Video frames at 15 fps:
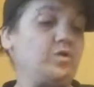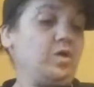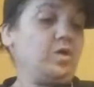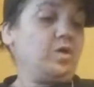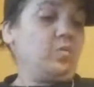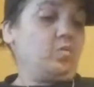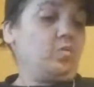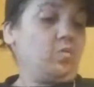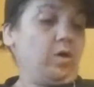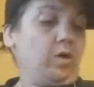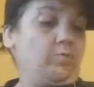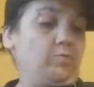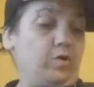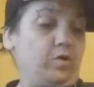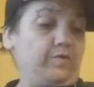Want more
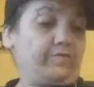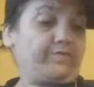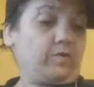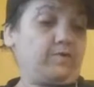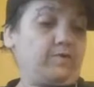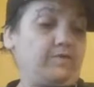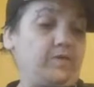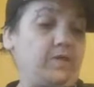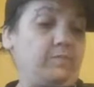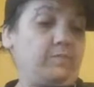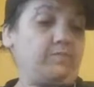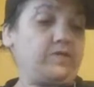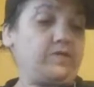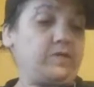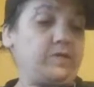info about the epic
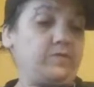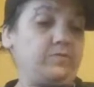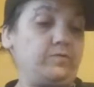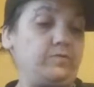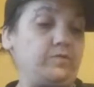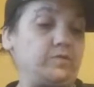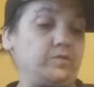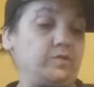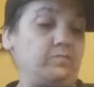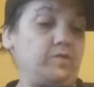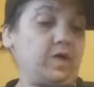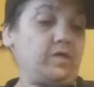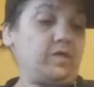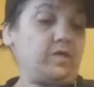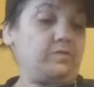gear you just
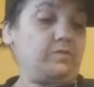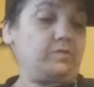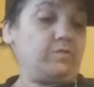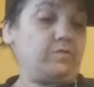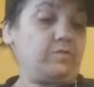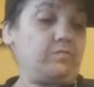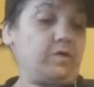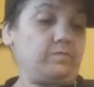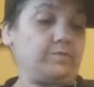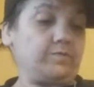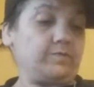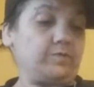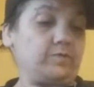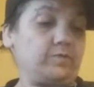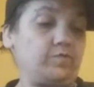unboxed? Learn about what the
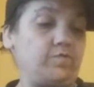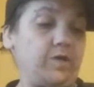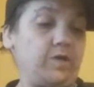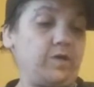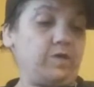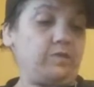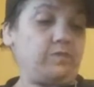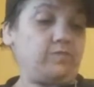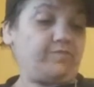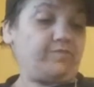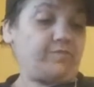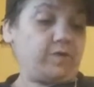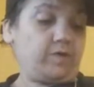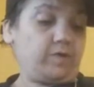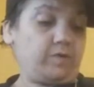crate of loot right.
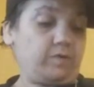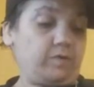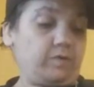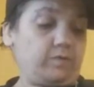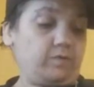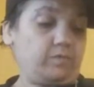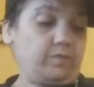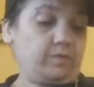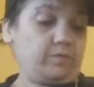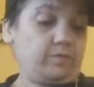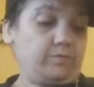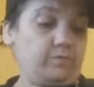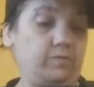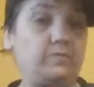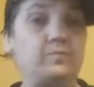We love
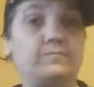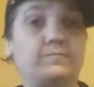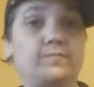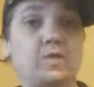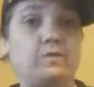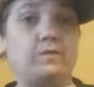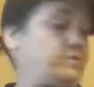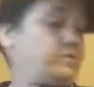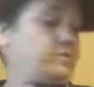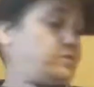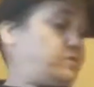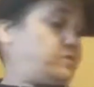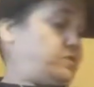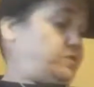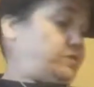you. Alright, so that's
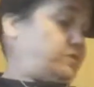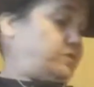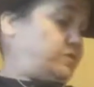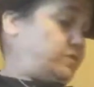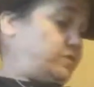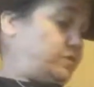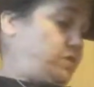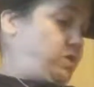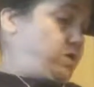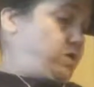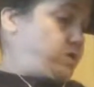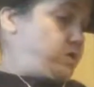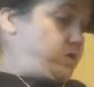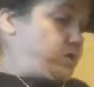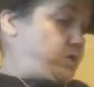just
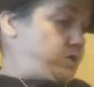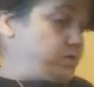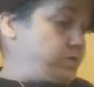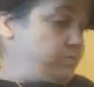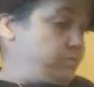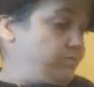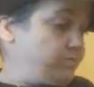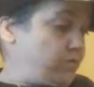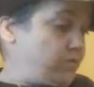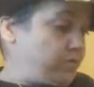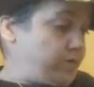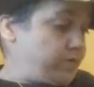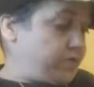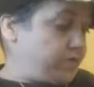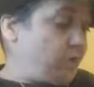um, okay, they
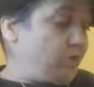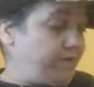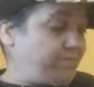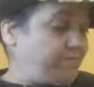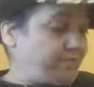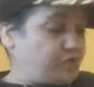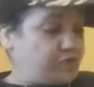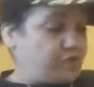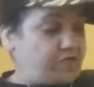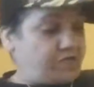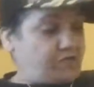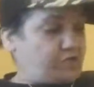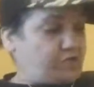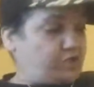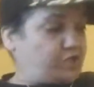don't have a cheat
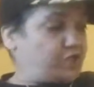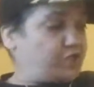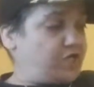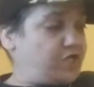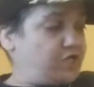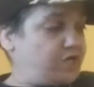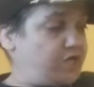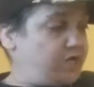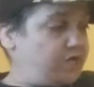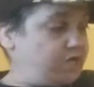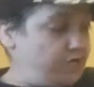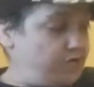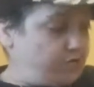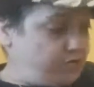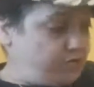sheet in
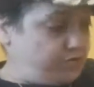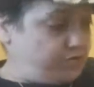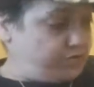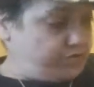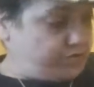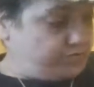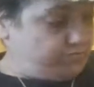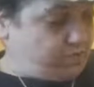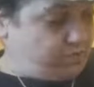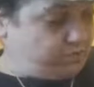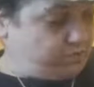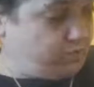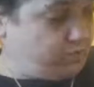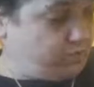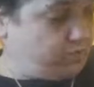here this month. I
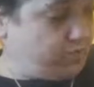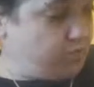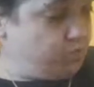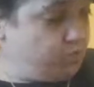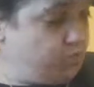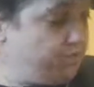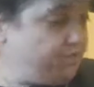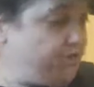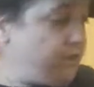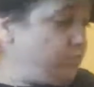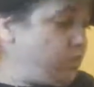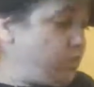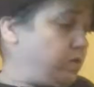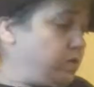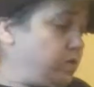thought they would have had one.
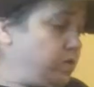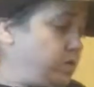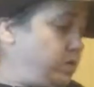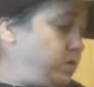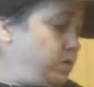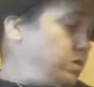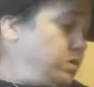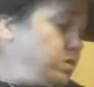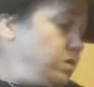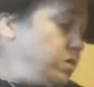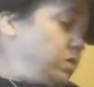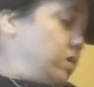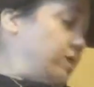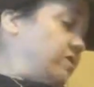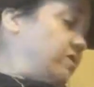
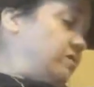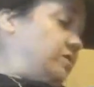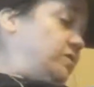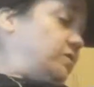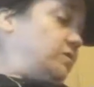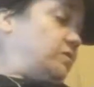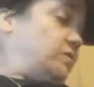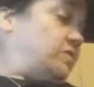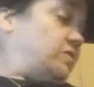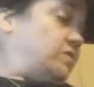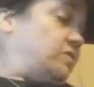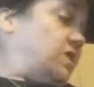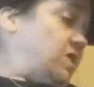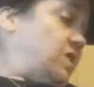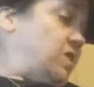Okay, this is a
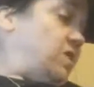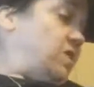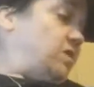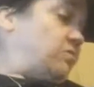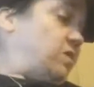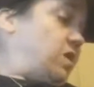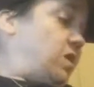satanic thing